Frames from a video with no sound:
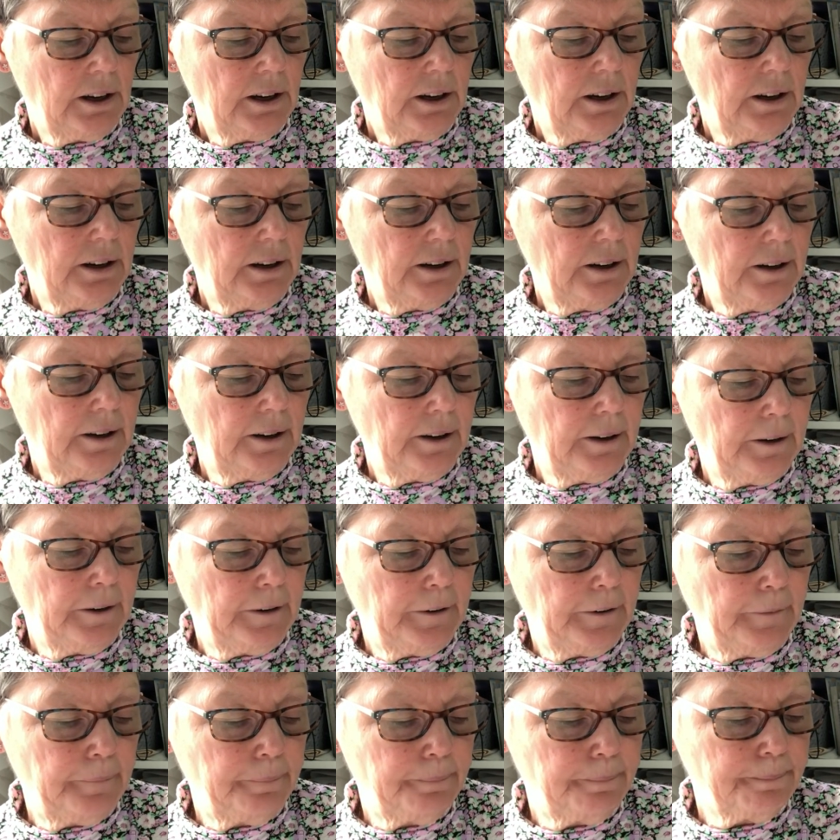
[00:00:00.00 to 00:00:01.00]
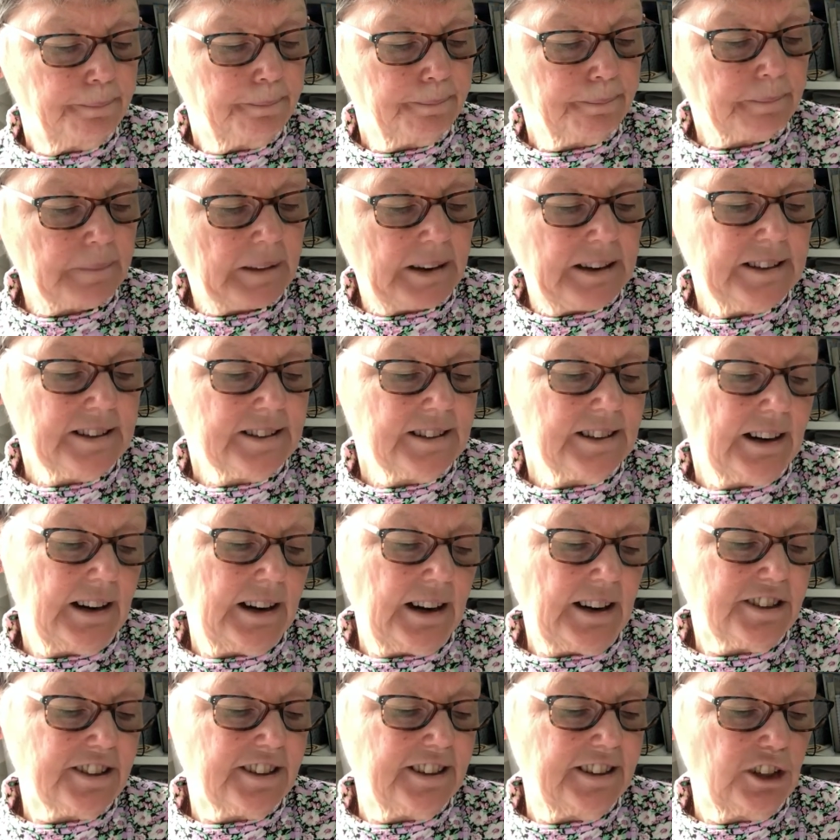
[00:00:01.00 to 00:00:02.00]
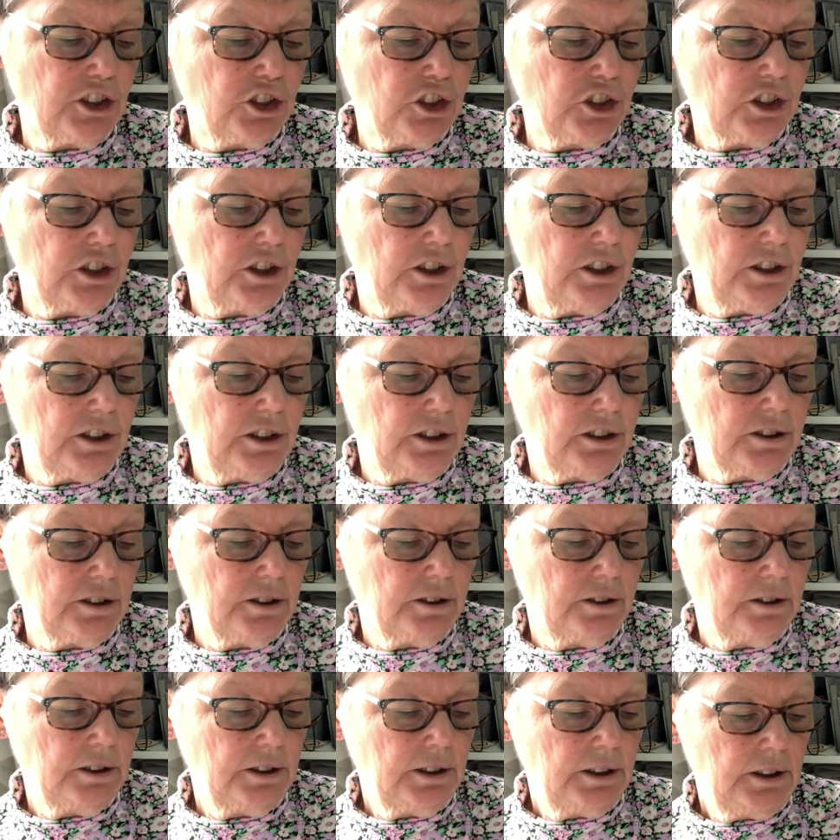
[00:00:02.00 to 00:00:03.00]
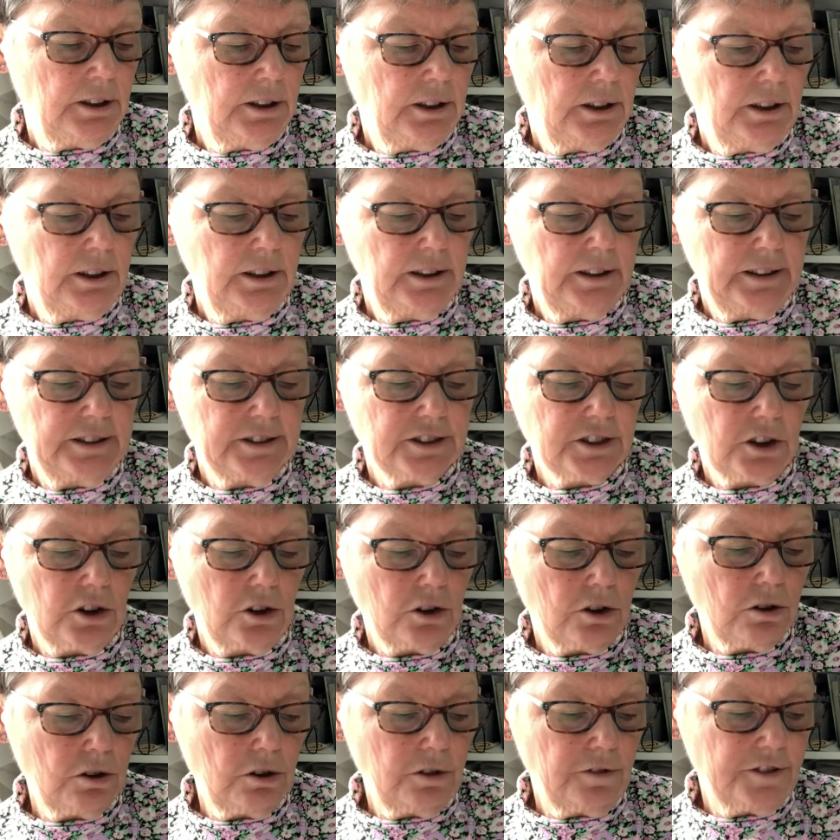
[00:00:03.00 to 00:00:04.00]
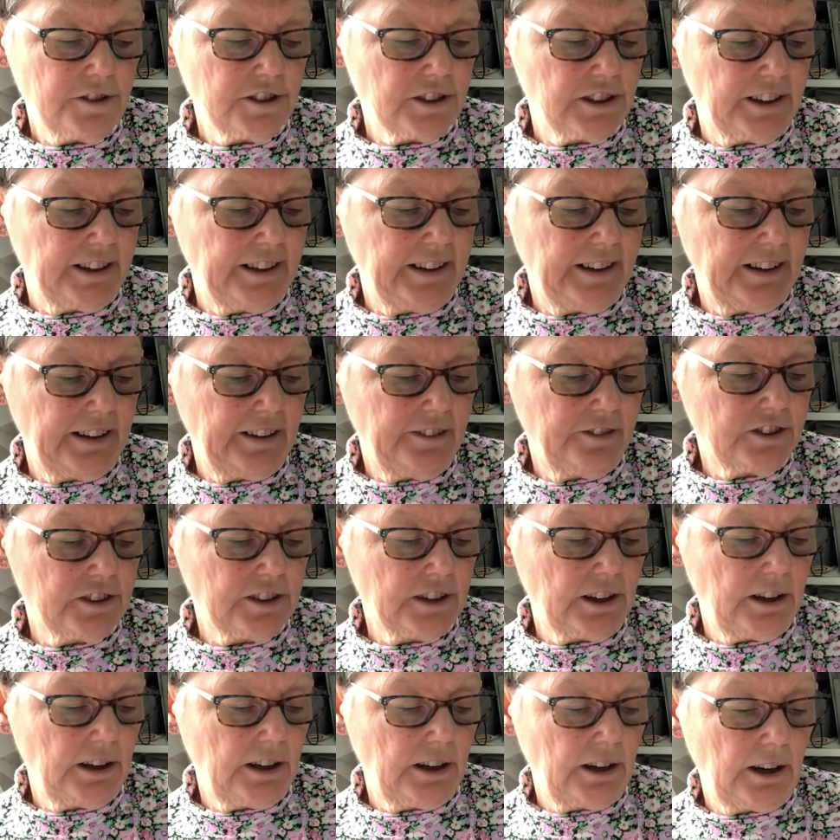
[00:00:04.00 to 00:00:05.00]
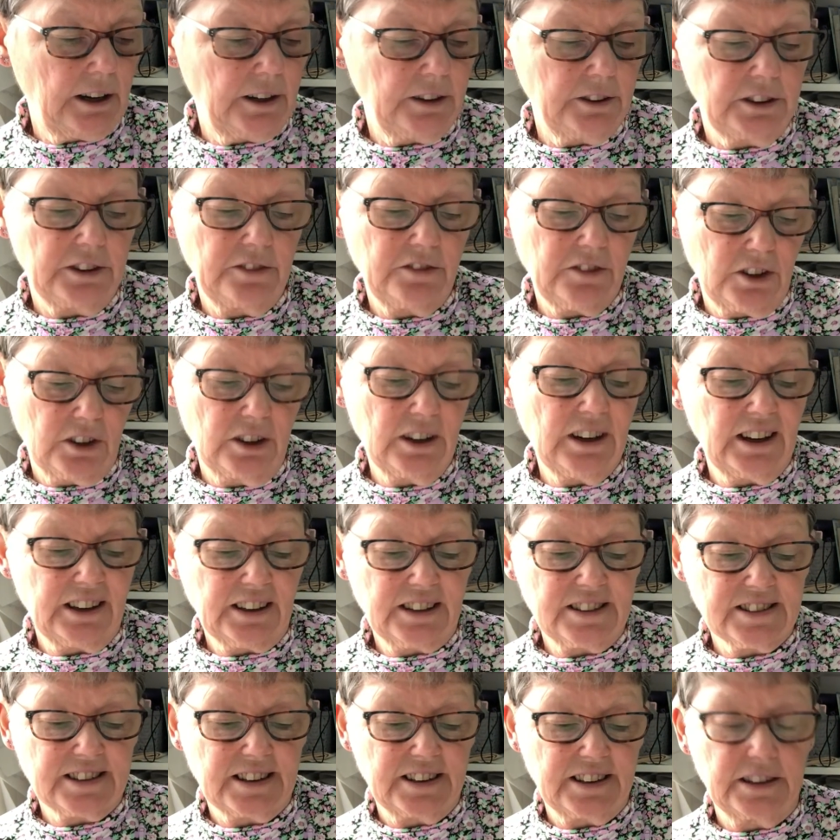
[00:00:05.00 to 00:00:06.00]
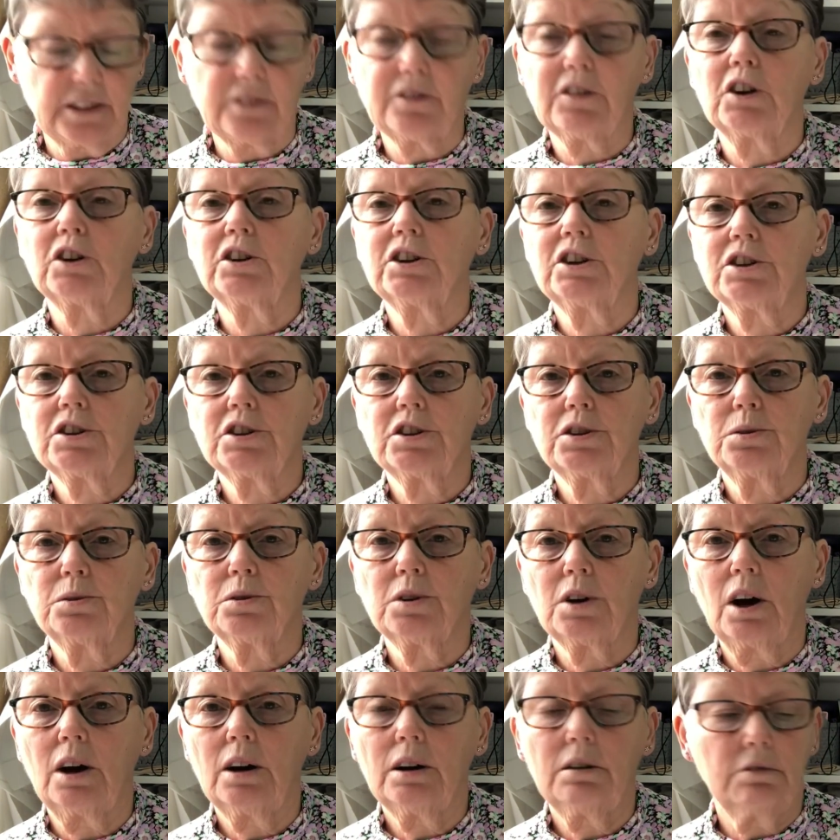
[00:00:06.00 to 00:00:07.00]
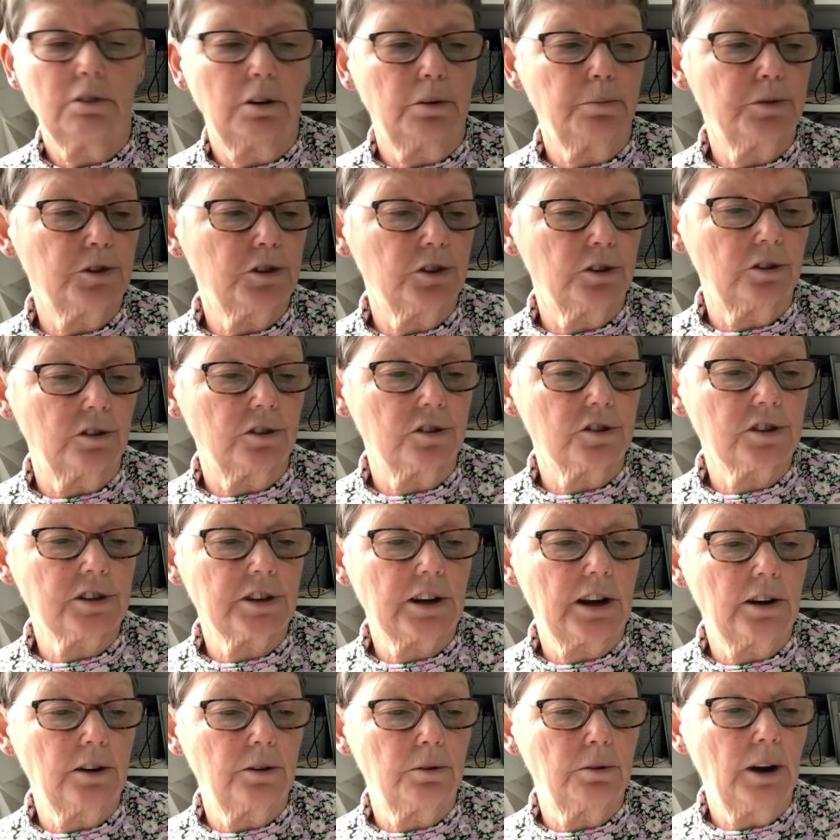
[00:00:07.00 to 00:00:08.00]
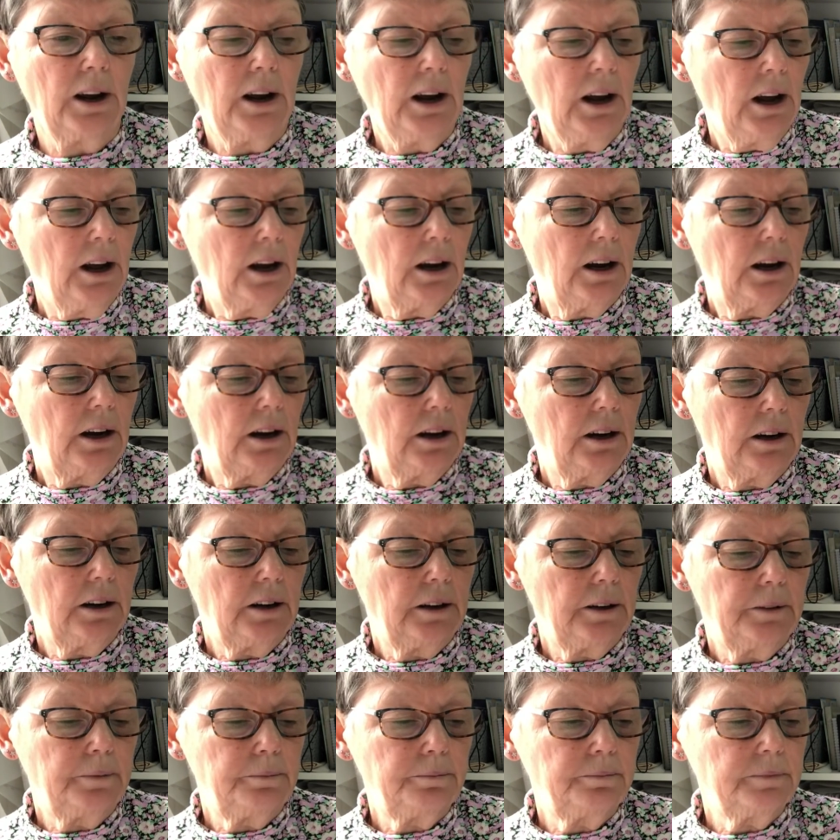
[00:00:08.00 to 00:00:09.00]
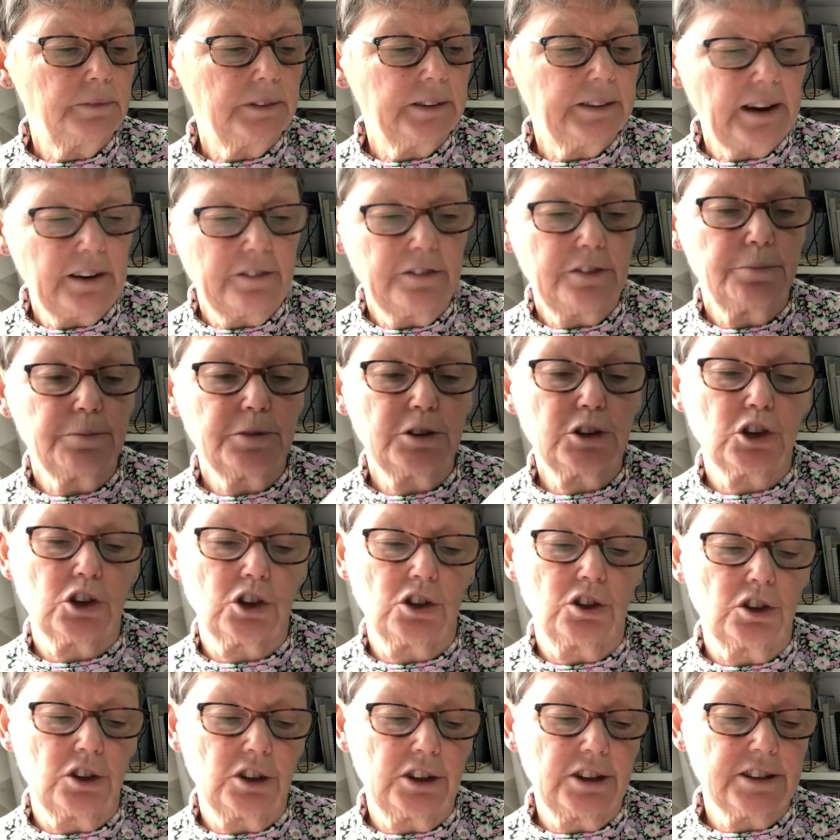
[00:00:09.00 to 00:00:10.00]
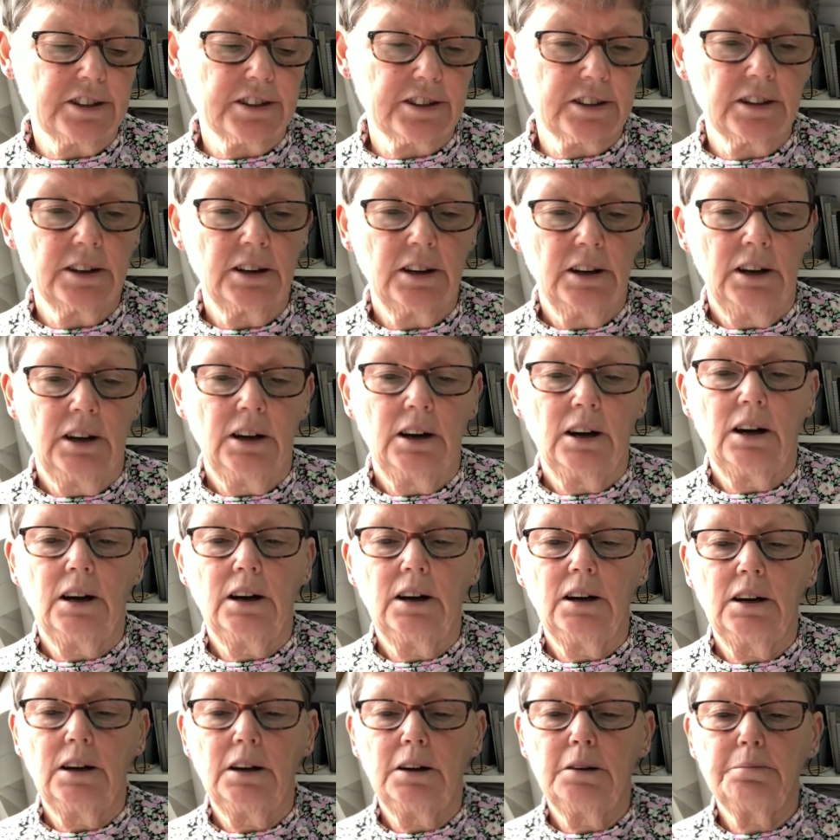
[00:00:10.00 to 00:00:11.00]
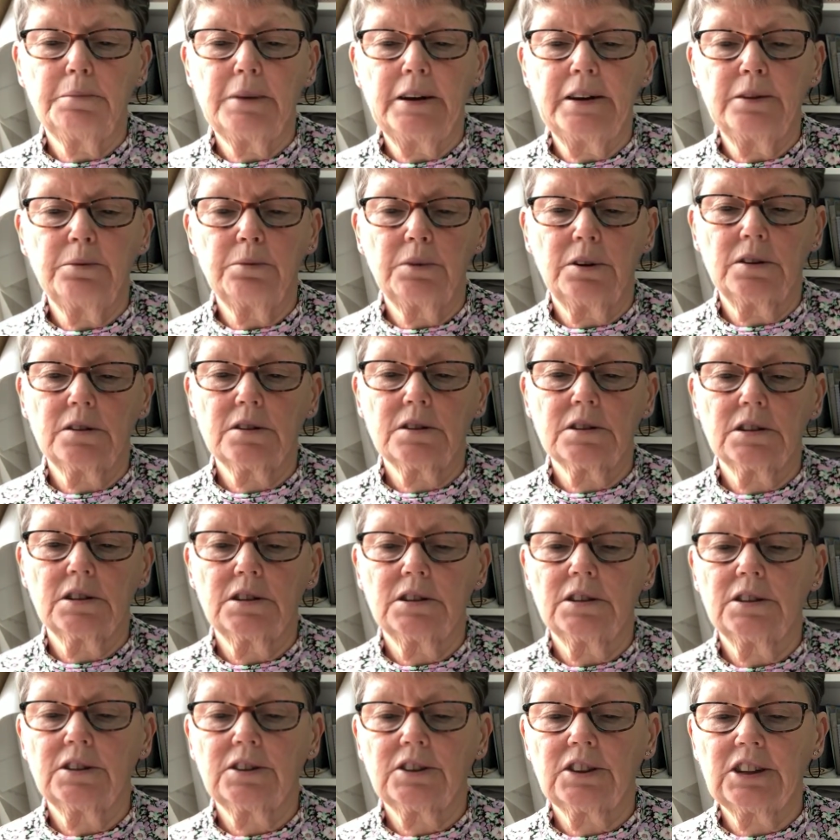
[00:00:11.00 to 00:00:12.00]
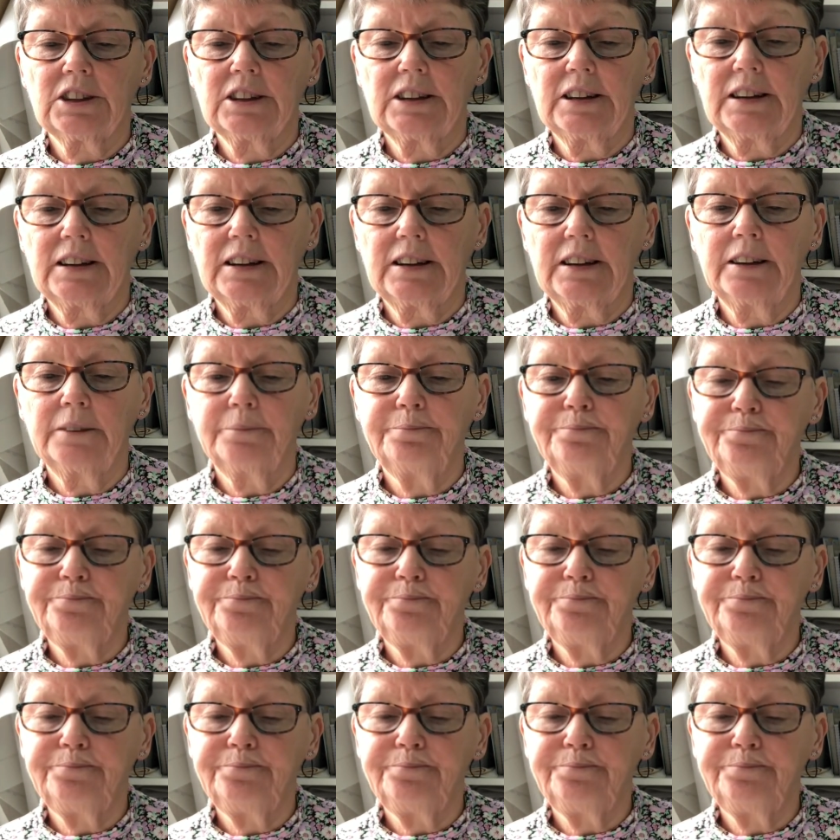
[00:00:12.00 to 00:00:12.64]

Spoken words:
It's a classic shirt. It's got cuff sleeves, and you, like I say, you've got your 2 collar options. So given the choice, he wanted the